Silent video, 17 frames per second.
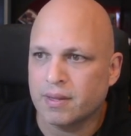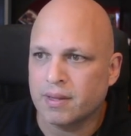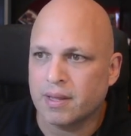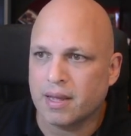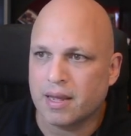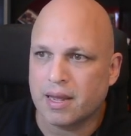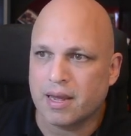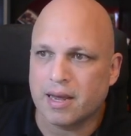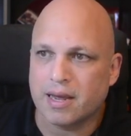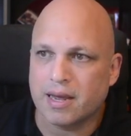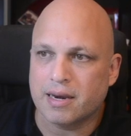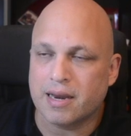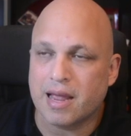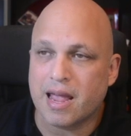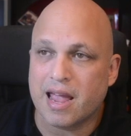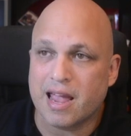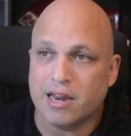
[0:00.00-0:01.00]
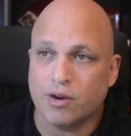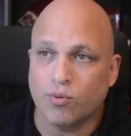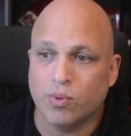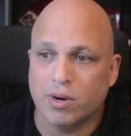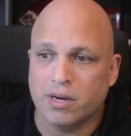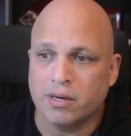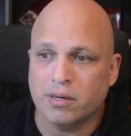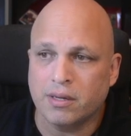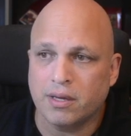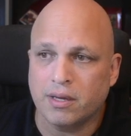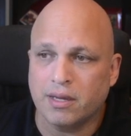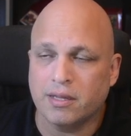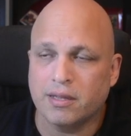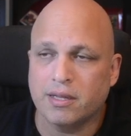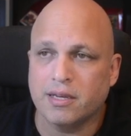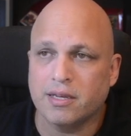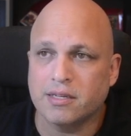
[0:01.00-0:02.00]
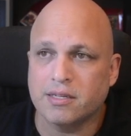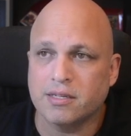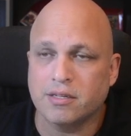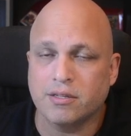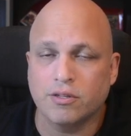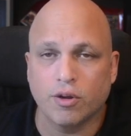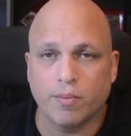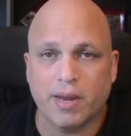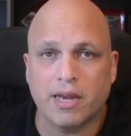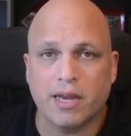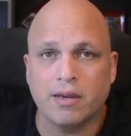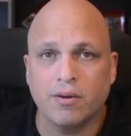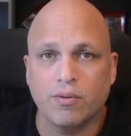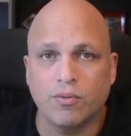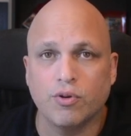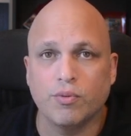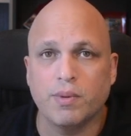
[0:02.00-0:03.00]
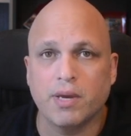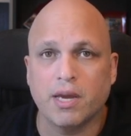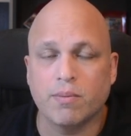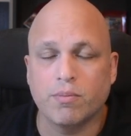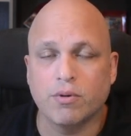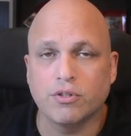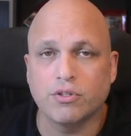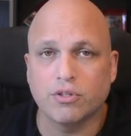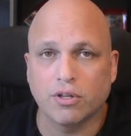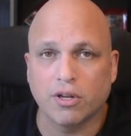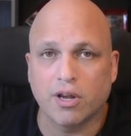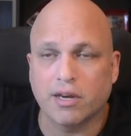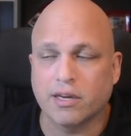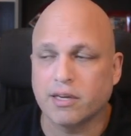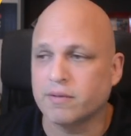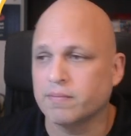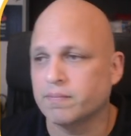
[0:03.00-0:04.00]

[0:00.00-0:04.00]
and anyone in this domain will be able to log in.